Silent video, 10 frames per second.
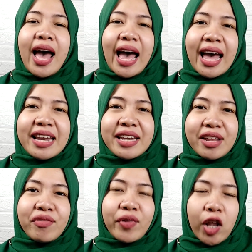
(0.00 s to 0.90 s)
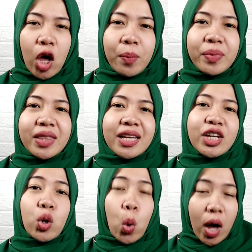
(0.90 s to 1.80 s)
and develop the
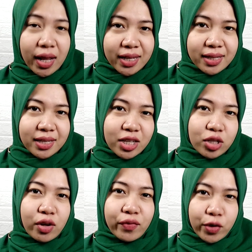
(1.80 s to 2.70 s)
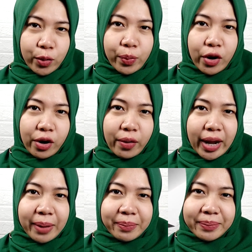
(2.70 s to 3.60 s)
qualities of your program.